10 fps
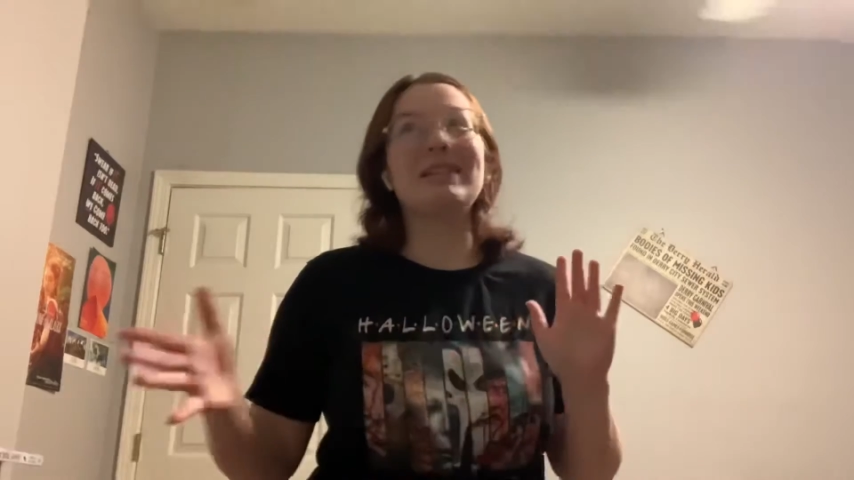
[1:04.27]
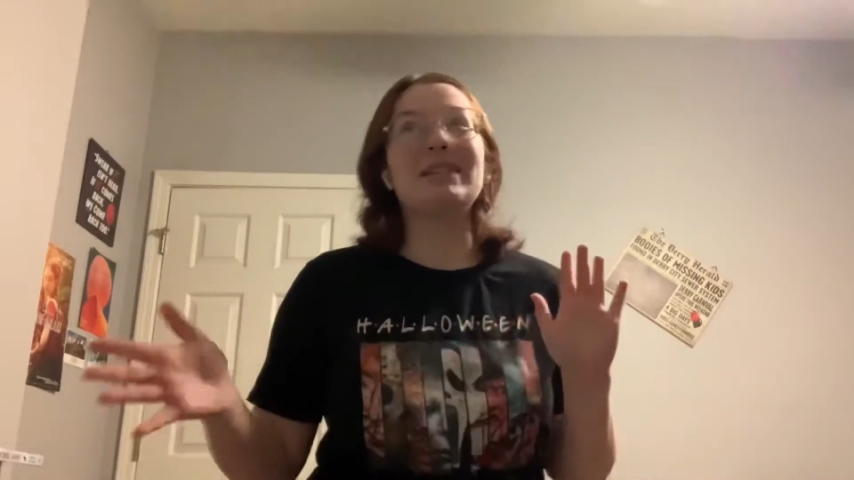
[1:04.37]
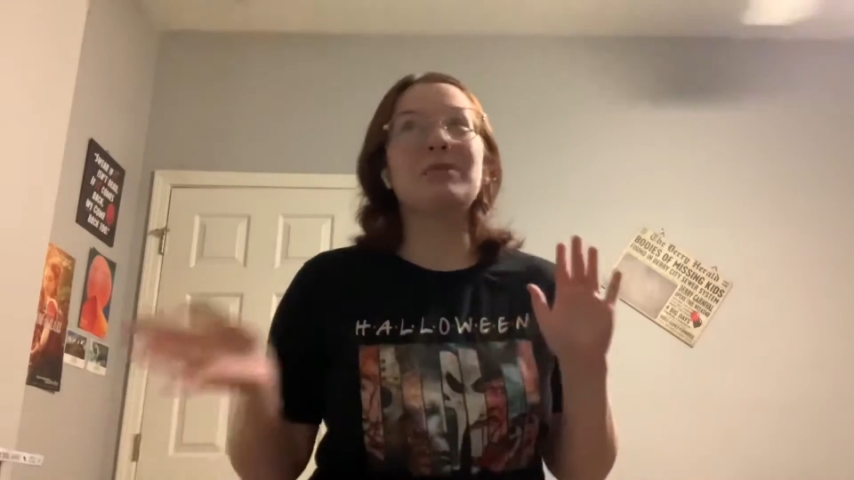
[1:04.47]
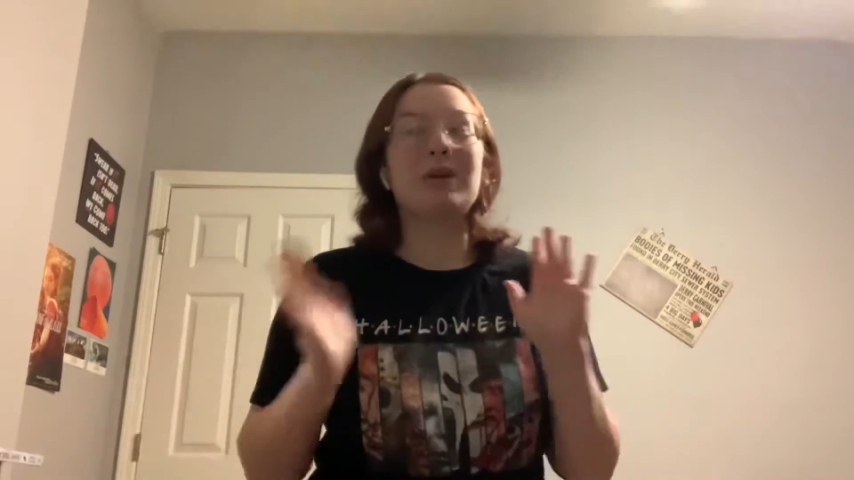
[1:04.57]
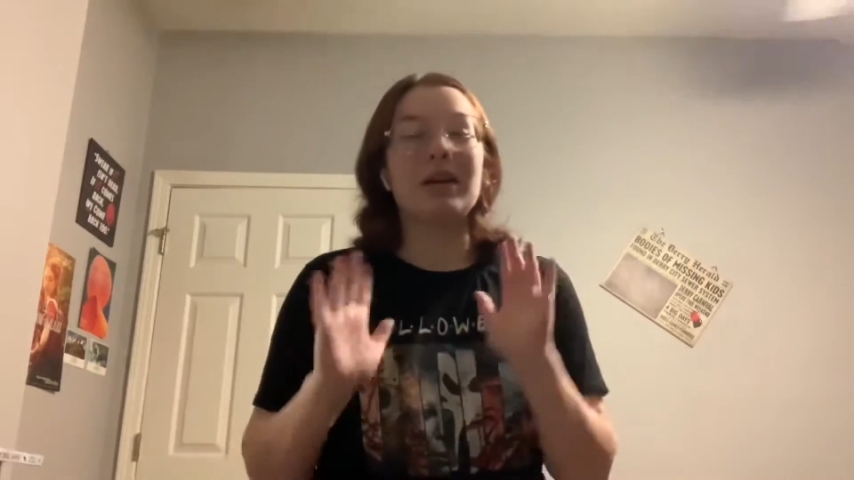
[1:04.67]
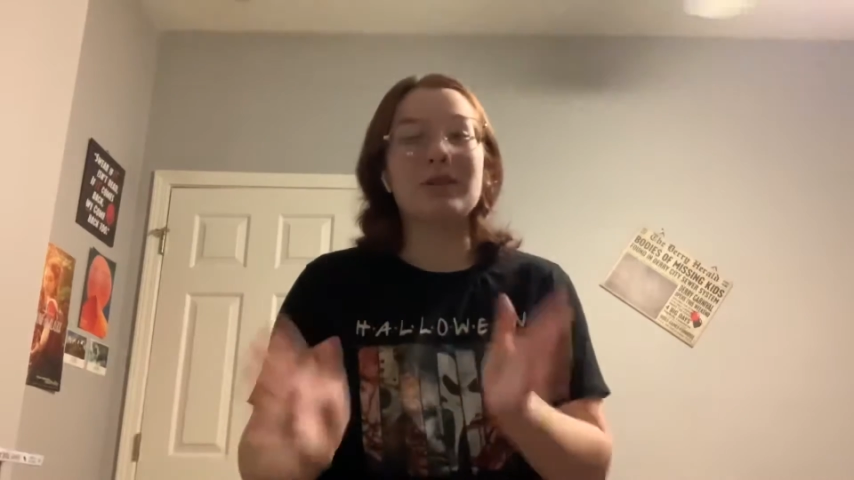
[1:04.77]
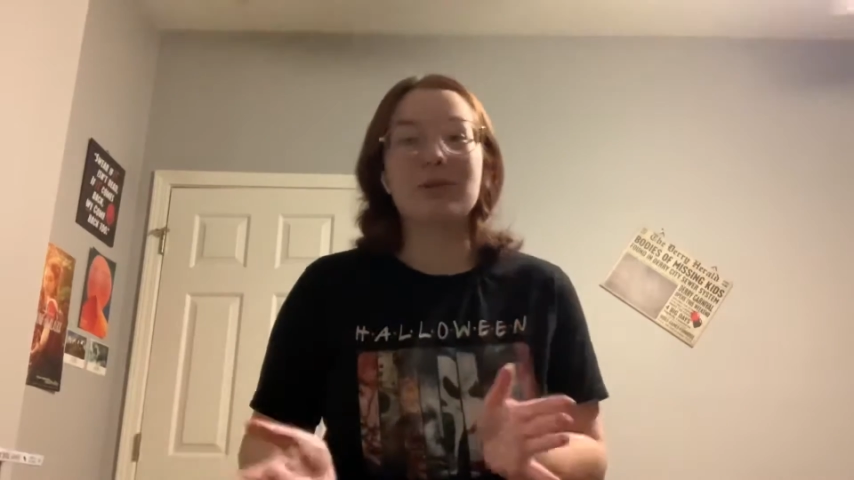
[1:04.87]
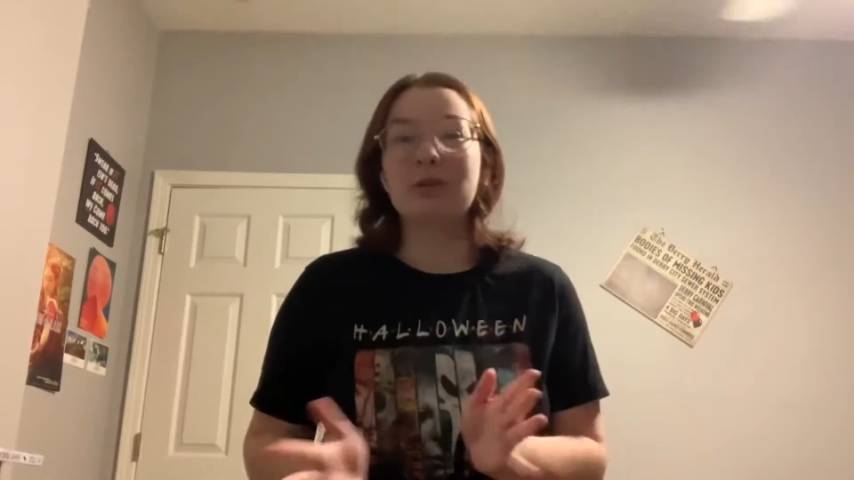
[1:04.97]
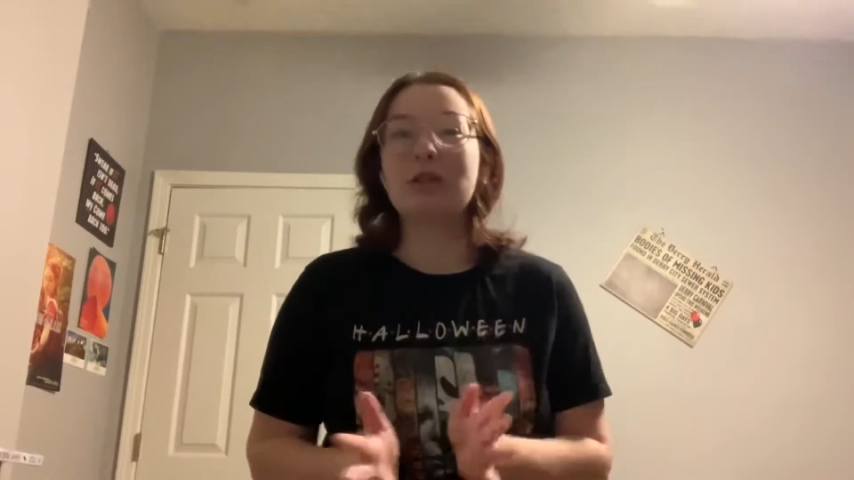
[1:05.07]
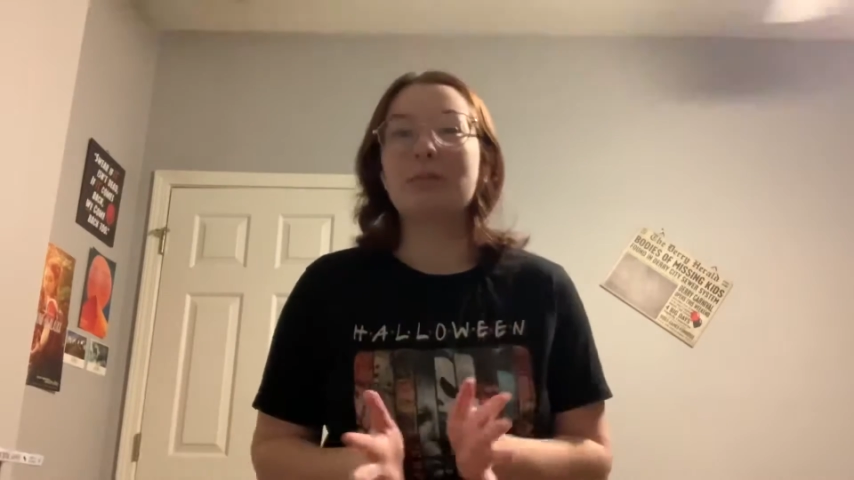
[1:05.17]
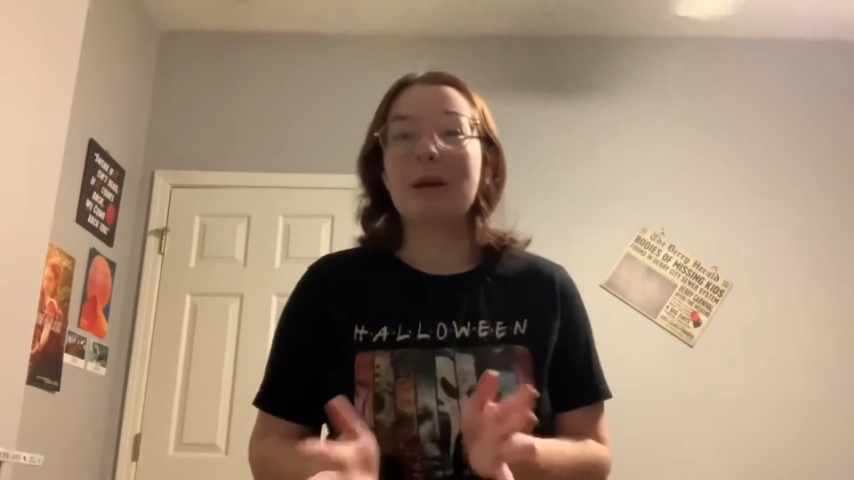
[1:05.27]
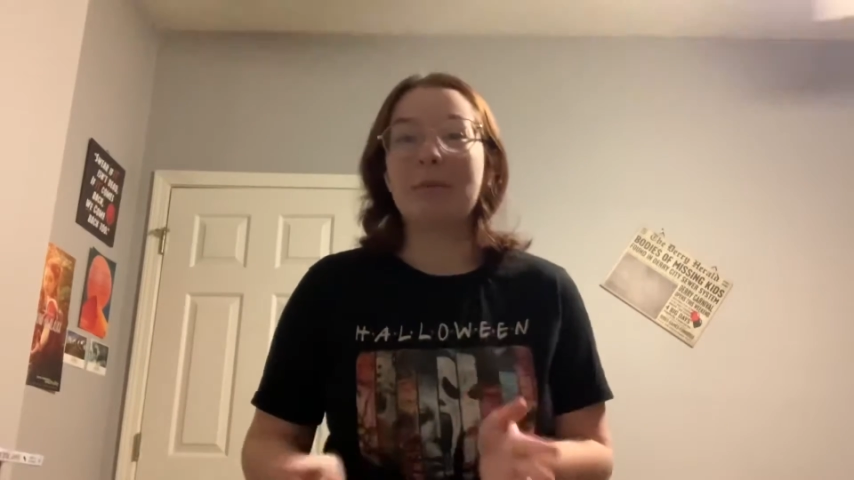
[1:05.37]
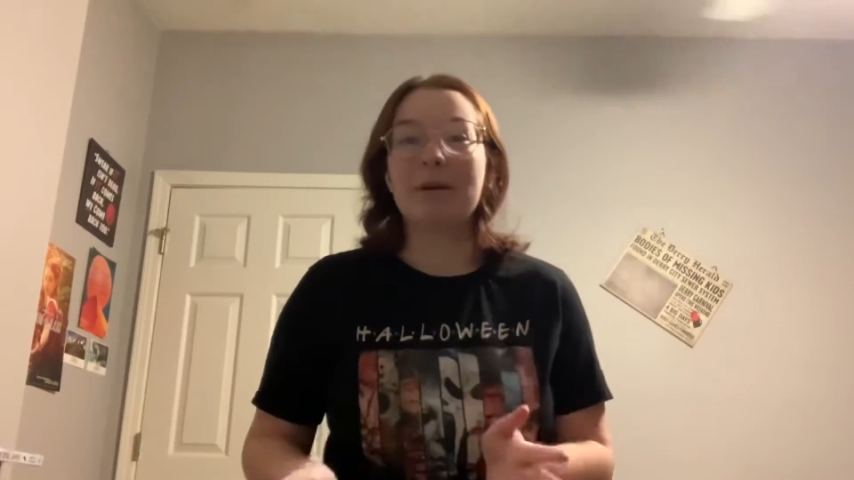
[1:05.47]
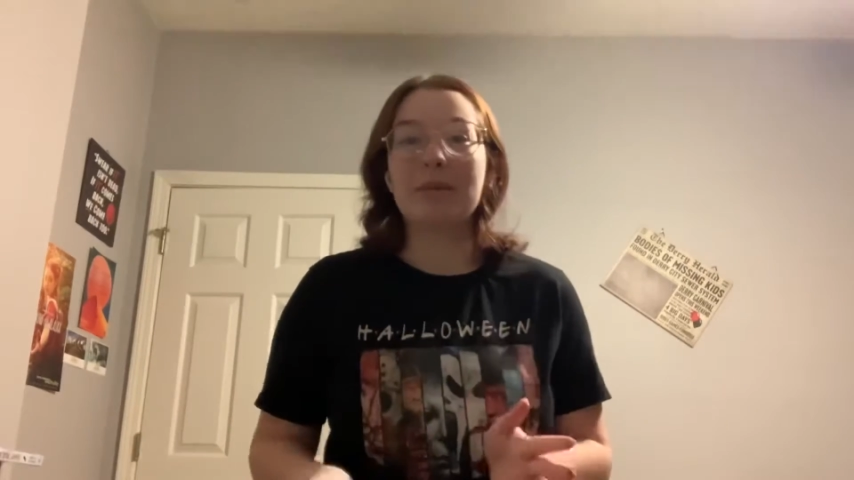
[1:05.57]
it's what I choose to spend my